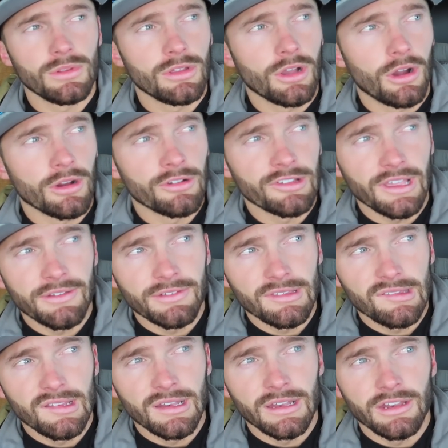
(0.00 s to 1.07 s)
cars. I
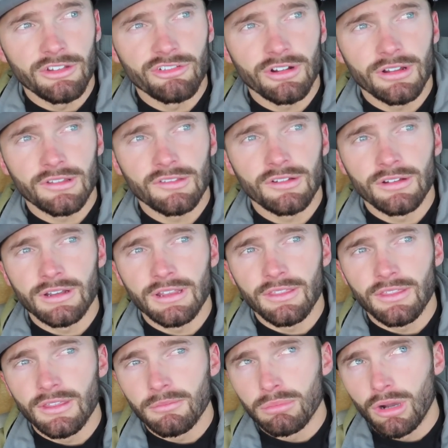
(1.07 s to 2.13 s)
haven't seen any trucks or
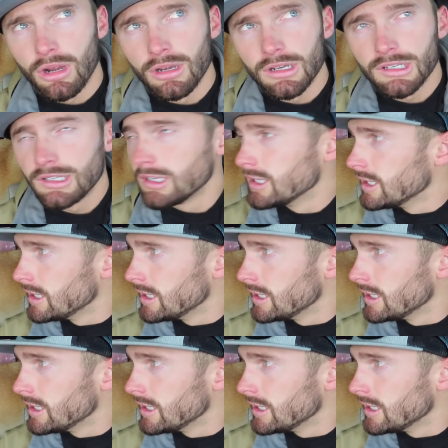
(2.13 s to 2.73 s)
anything parked